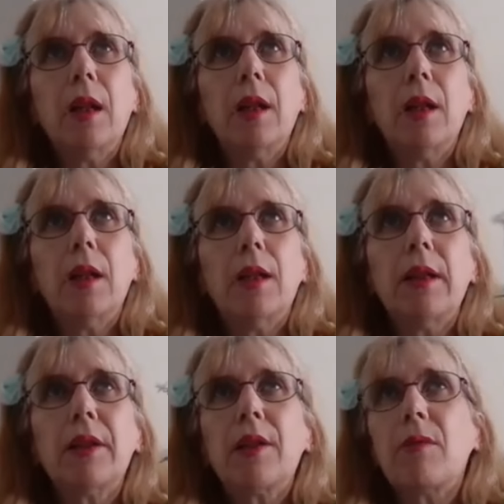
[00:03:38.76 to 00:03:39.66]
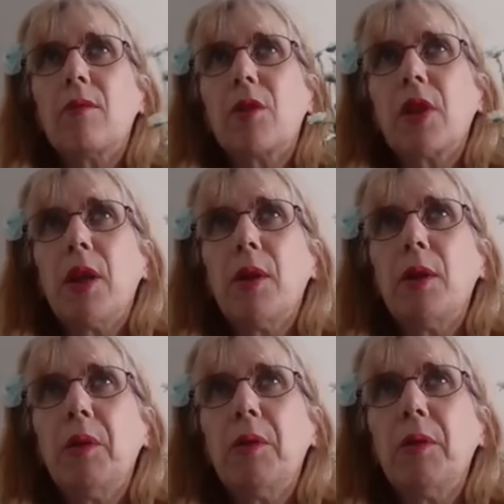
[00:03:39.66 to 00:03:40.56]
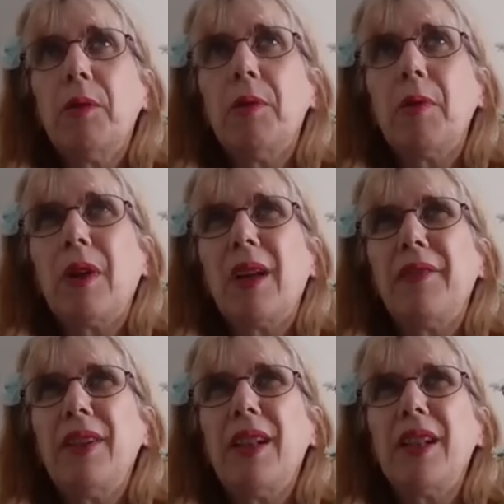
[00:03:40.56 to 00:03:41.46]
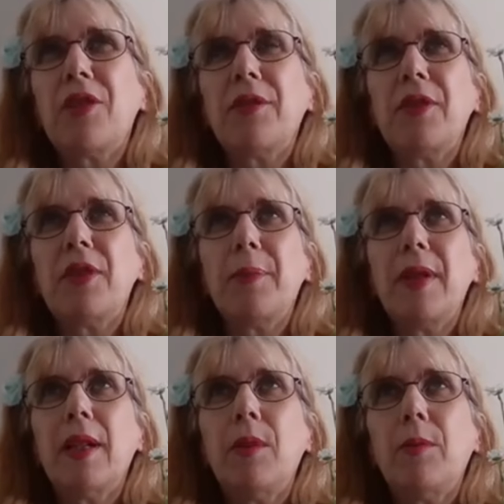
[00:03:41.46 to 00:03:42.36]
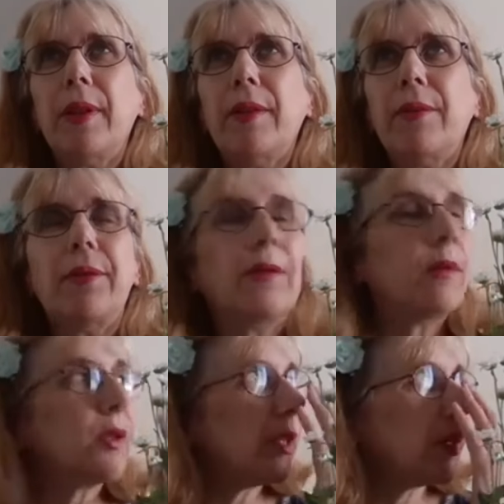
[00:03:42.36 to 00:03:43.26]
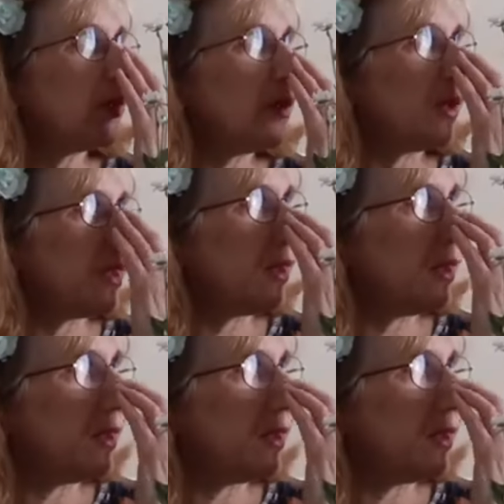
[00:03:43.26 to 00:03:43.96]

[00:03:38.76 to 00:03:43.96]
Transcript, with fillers: Uh, so I feel he suffered a bit with what do you call it